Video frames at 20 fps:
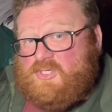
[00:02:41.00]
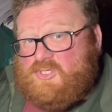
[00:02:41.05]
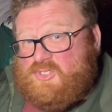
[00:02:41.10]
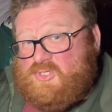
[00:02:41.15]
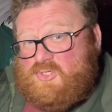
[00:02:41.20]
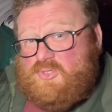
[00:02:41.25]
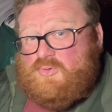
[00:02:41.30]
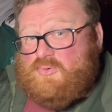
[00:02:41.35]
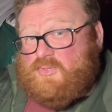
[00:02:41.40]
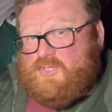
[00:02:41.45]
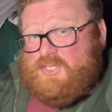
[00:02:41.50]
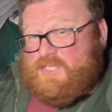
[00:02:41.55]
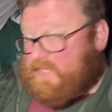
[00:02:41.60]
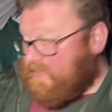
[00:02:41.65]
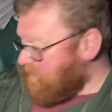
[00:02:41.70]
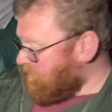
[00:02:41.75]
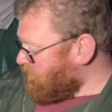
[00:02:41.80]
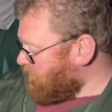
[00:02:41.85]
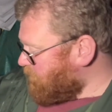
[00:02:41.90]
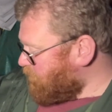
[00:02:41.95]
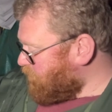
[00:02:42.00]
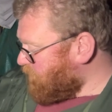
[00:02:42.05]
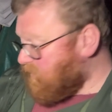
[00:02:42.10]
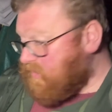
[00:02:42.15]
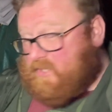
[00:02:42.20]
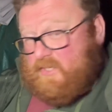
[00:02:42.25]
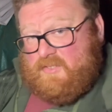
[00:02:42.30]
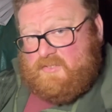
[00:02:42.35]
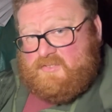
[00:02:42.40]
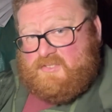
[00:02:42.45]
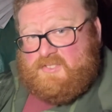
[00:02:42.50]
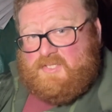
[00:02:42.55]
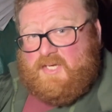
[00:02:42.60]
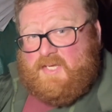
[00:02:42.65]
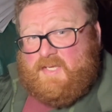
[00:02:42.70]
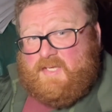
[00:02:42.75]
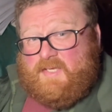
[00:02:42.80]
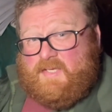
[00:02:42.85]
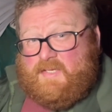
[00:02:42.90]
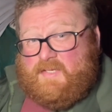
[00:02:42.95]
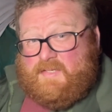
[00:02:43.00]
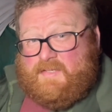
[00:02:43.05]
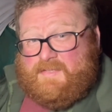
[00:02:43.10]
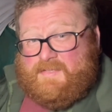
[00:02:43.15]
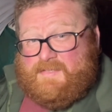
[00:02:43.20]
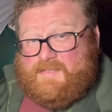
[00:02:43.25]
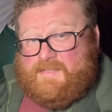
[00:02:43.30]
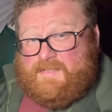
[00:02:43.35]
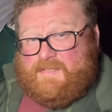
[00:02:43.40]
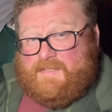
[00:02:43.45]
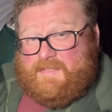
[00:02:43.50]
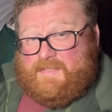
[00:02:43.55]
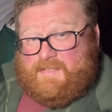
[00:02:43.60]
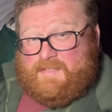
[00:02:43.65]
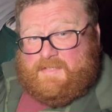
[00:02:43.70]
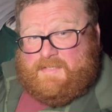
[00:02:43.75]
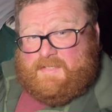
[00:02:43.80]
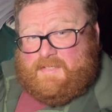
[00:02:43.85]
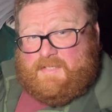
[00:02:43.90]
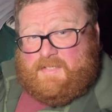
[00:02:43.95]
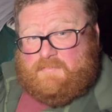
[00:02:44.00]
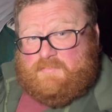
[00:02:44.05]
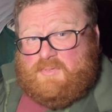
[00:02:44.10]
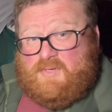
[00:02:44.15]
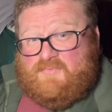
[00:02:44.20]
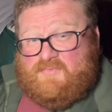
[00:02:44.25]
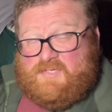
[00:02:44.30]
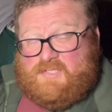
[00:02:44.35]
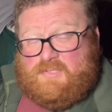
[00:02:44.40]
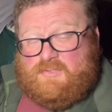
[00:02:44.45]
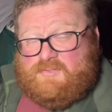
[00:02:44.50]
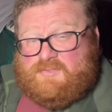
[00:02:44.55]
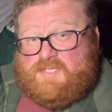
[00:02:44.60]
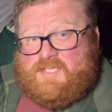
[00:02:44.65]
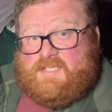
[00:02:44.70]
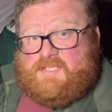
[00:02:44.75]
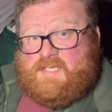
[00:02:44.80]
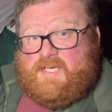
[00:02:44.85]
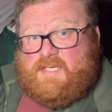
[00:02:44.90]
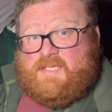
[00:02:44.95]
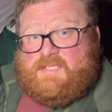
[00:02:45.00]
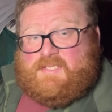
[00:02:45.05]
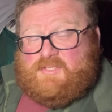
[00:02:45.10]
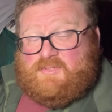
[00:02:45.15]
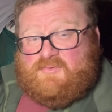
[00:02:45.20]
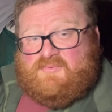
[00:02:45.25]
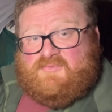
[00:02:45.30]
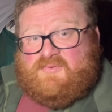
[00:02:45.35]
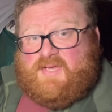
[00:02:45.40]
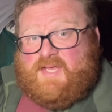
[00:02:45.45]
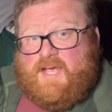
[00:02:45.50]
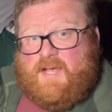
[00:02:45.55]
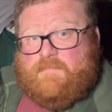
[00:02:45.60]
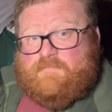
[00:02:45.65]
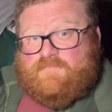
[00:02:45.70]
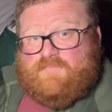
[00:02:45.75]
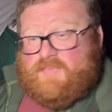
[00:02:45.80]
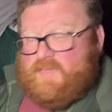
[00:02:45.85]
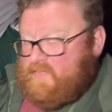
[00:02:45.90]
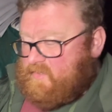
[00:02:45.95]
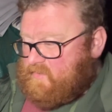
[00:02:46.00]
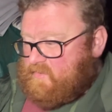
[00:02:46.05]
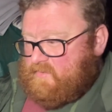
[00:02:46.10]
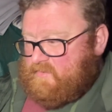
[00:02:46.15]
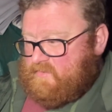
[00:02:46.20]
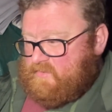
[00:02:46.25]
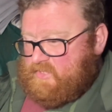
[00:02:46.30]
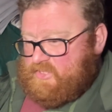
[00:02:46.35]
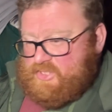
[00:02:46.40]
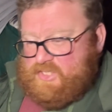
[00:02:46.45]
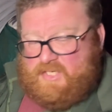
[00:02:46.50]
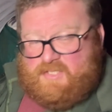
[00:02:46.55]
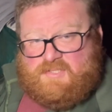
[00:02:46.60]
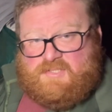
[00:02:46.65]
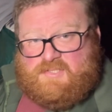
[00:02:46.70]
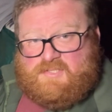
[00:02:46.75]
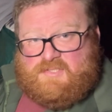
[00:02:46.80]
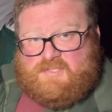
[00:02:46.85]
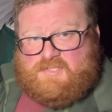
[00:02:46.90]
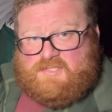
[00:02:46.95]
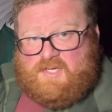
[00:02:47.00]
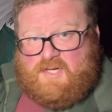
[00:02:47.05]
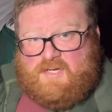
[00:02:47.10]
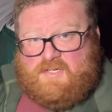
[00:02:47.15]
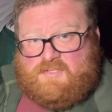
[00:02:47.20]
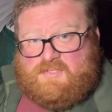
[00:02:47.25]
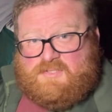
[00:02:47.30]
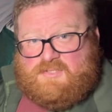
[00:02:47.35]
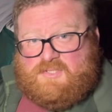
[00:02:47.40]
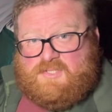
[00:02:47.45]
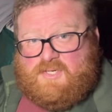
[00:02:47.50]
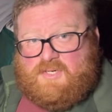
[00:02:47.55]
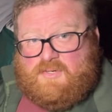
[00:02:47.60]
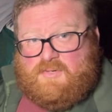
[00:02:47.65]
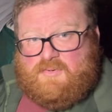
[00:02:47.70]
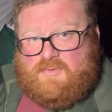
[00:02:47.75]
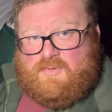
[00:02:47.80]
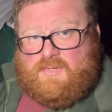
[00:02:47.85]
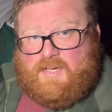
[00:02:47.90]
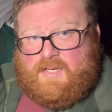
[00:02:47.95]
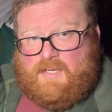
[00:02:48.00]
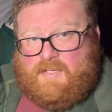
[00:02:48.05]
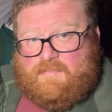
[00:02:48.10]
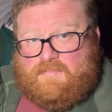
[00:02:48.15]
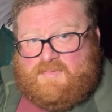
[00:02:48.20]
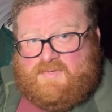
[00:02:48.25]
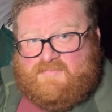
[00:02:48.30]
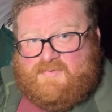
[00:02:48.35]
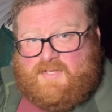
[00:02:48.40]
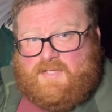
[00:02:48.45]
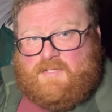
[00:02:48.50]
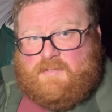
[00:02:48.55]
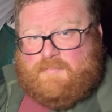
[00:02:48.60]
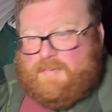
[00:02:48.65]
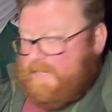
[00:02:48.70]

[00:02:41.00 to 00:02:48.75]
soon as you get them, because Murphy's Law dictates you'll forget, the chits start to develop